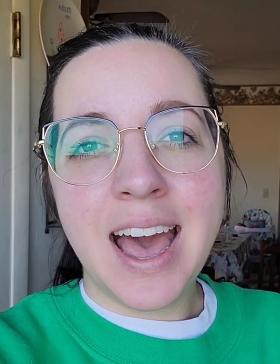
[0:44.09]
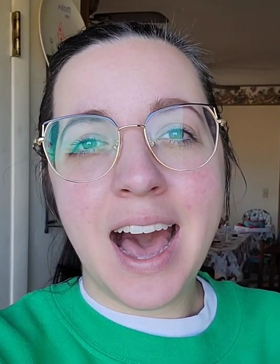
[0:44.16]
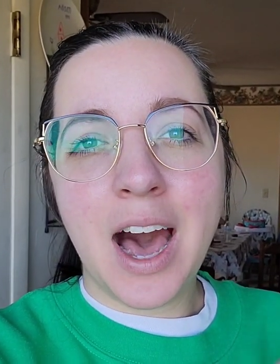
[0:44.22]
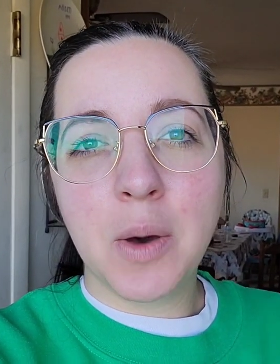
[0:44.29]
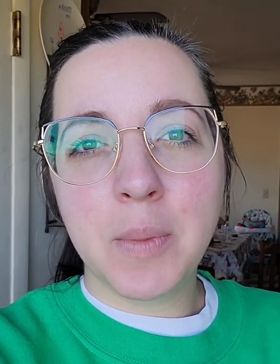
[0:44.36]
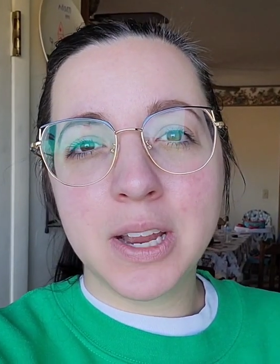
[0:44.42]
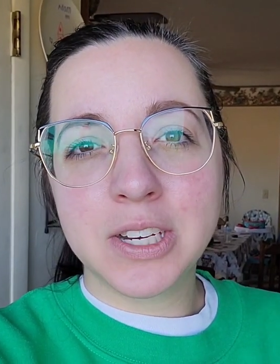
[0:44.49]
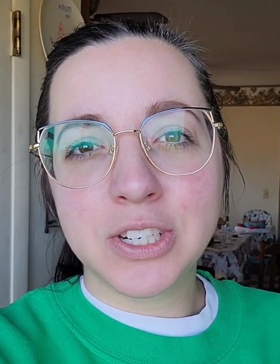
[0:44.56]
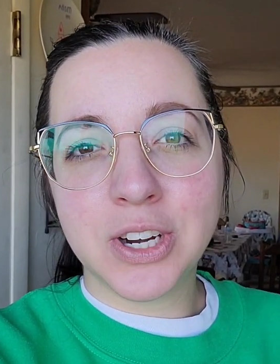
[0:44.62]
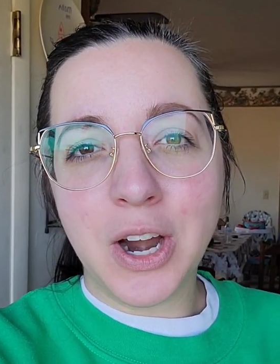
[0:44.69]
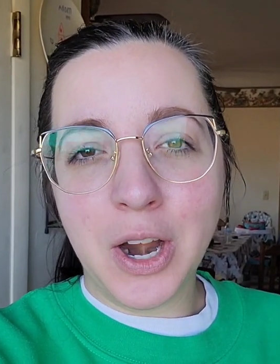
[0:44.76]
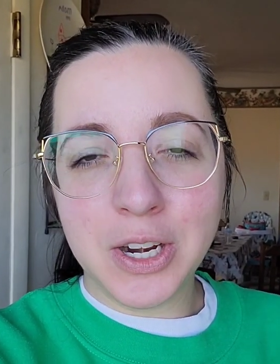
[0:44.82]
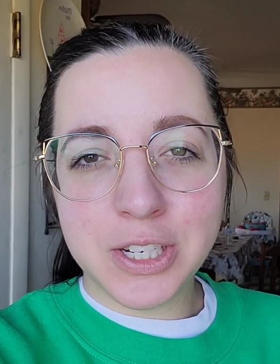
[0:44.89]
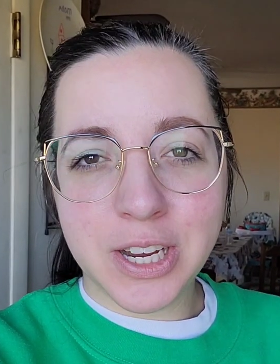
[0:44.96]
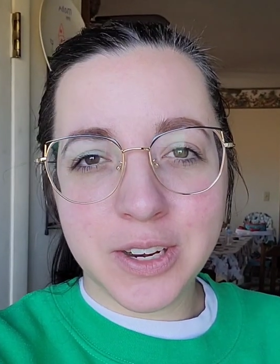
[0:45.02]
I'll make sure
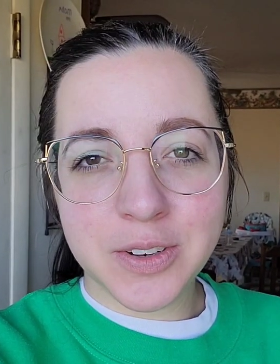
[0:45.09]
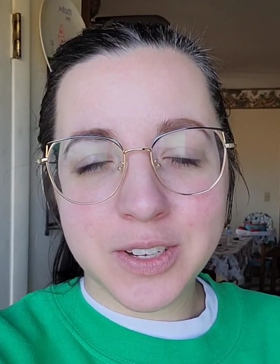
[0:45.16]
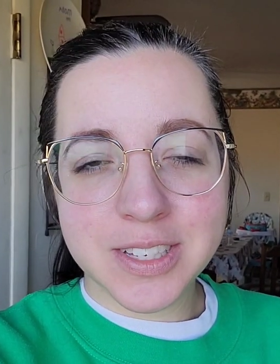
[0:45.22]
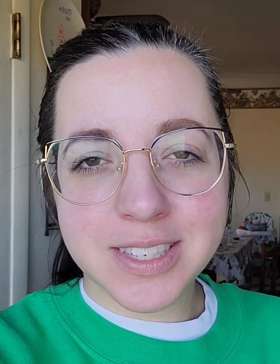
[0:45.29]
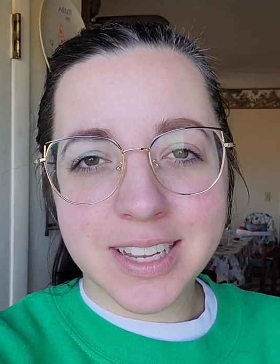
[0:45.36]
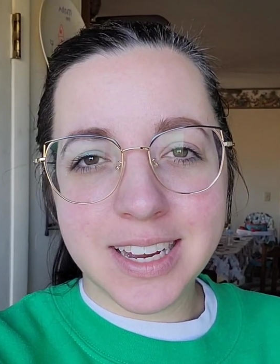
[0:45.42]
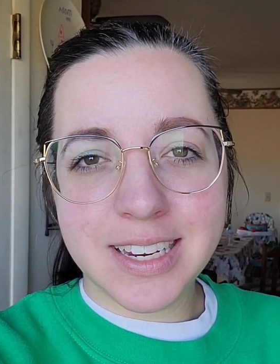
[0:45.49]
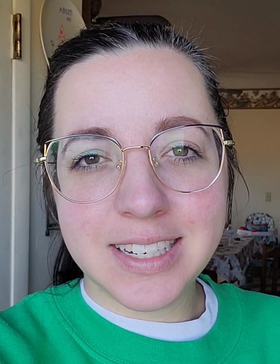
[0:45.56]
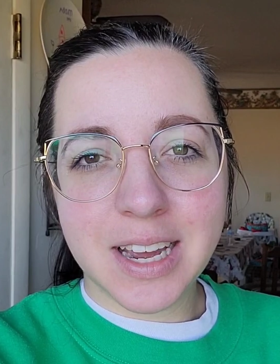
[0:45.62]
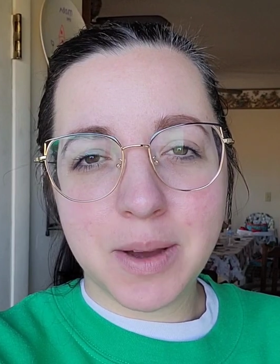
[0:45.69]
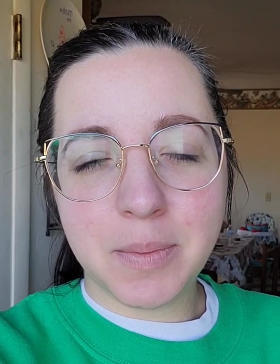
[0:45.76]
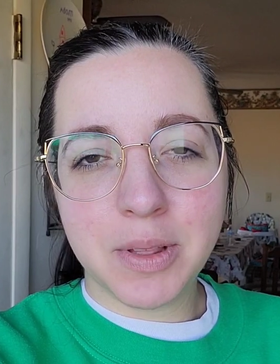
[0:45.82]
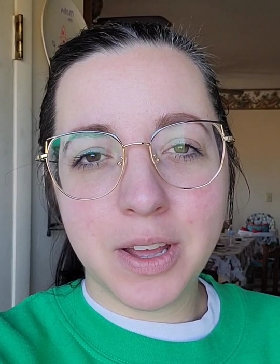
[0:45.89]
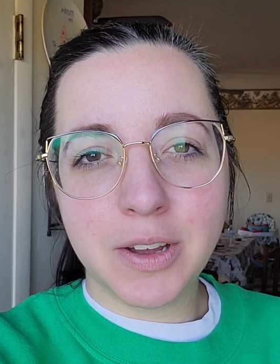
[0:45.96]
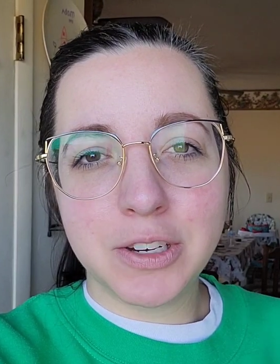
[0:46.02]
her channel is linked down
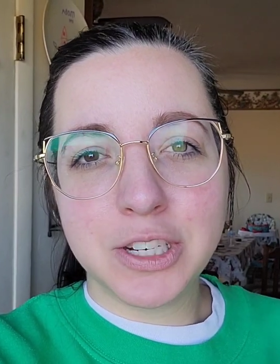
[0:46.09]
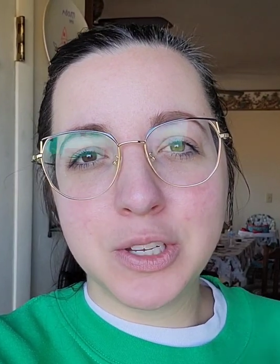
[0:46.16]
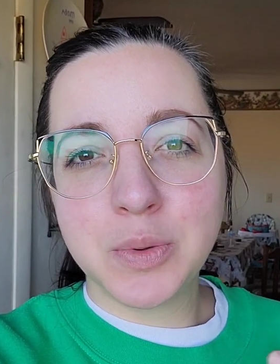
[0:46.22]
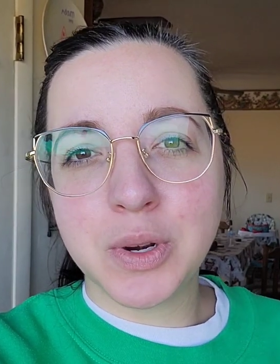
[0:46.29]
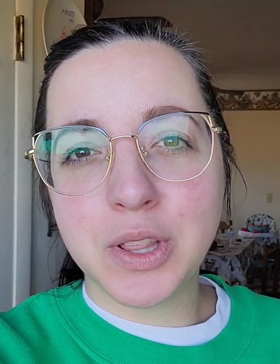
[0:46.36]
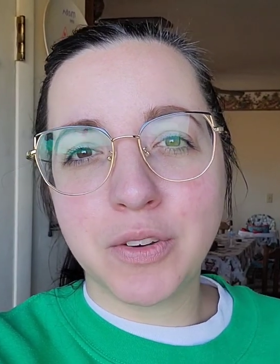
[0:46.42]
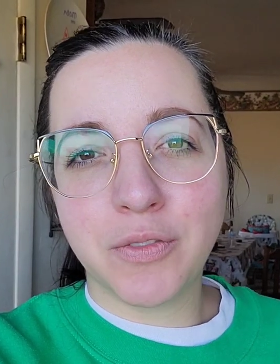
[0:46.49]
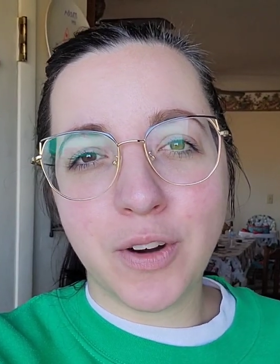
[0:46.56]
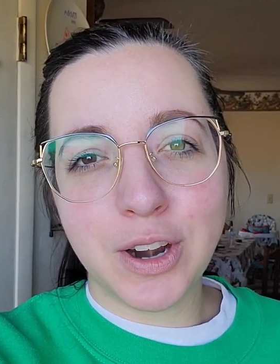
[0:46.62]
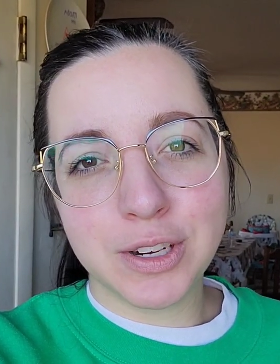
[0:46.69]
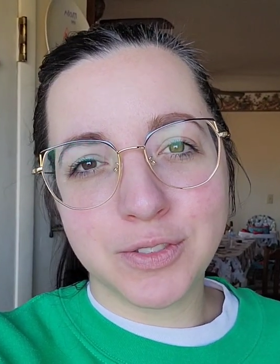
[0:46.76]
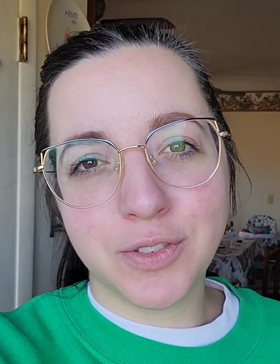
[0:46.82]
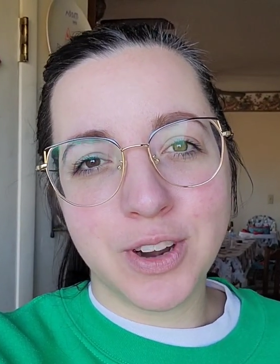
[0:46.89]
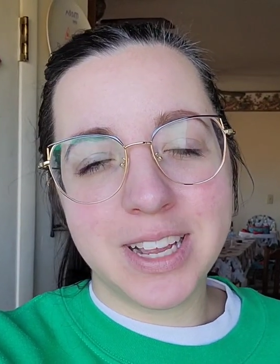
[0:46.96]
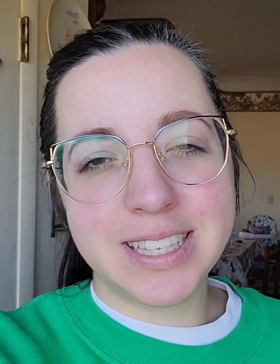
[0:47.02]
below. She's one of the
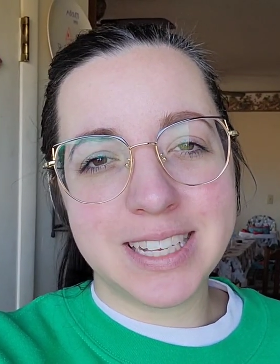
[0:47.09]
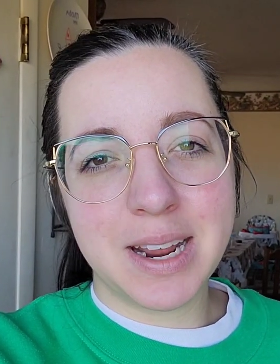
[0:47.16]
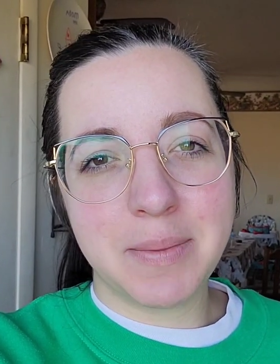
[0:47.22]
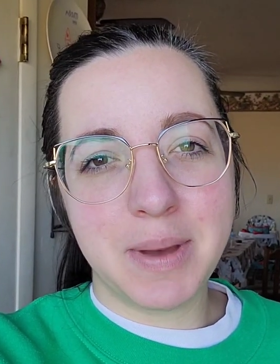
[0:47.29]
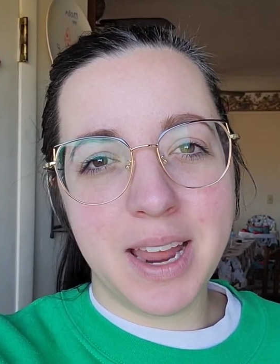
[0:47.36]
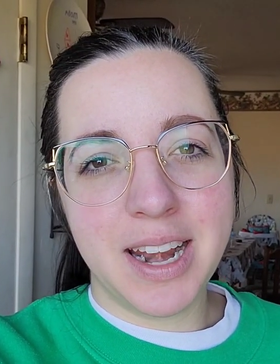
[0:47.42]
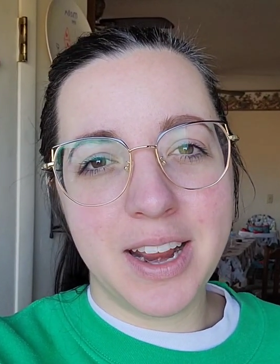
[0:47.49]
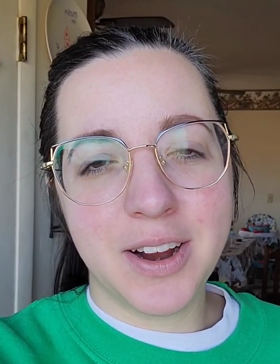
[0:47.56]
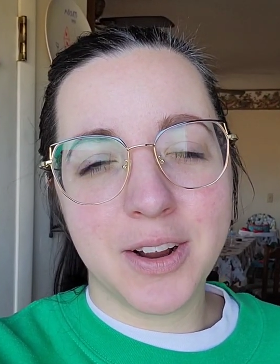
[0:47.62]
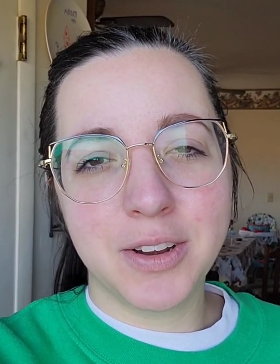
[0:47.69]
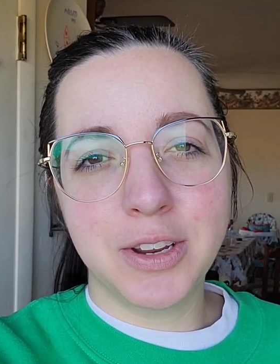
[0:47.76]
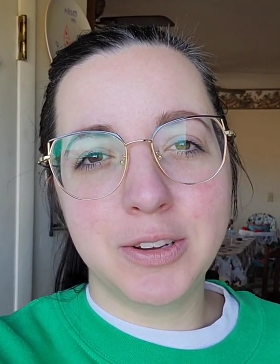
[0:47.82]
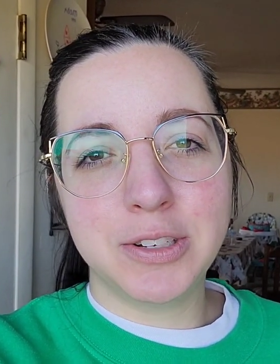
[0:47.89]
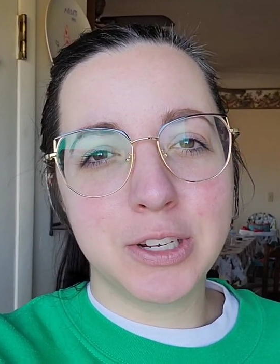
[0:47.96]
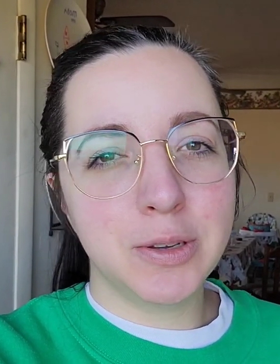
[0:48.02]
first friends that I made here on
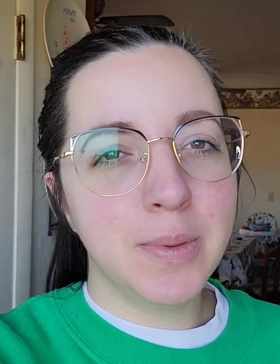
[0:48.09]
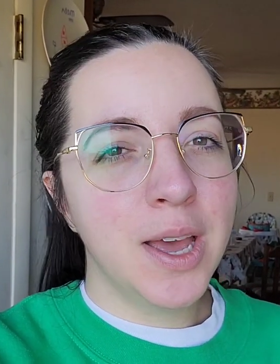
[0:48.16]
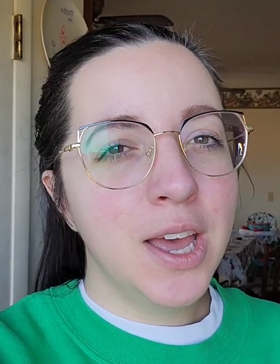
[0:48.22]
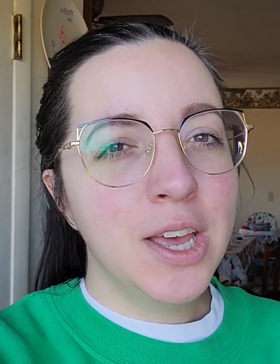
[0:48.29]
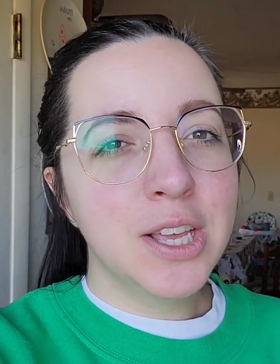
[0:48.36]
YouTube.